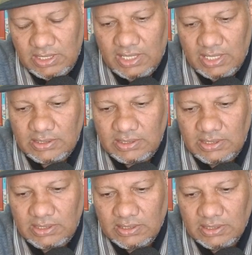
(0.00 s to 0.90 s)
and
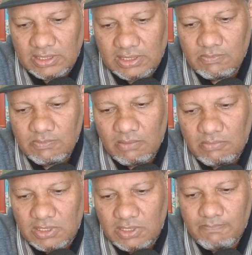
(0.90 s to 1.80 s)
the
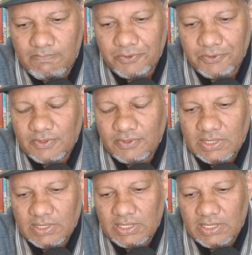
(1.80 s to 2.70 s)
Imami both
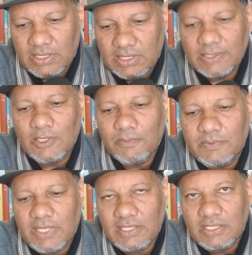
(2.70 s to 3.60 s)
adopt
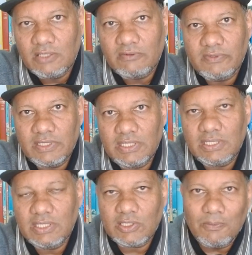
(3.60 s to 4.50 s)
the idea of the
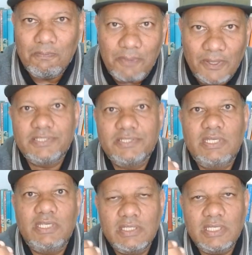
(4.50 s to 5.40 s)

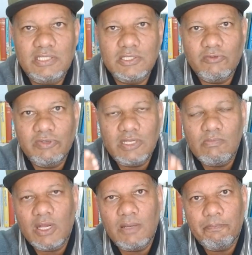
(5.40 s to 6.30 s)
compulsory nature of an
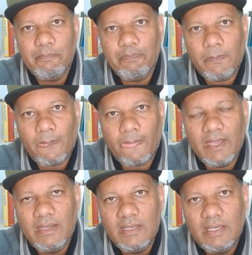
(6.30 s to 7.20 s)
Imam.
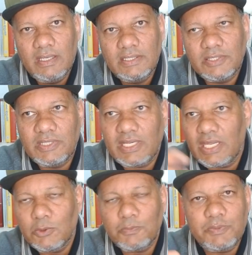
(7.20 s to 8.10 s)
So there
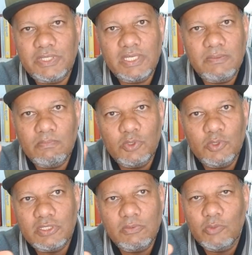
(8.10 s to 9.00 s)
cannot be a
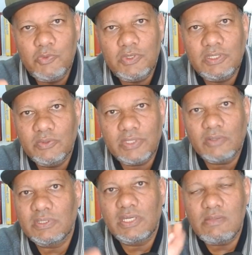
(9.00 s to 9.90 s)
Muslim community
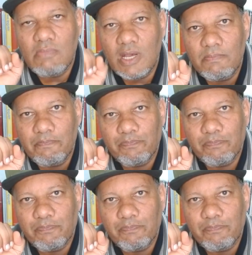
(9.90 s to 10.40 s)
without an Imam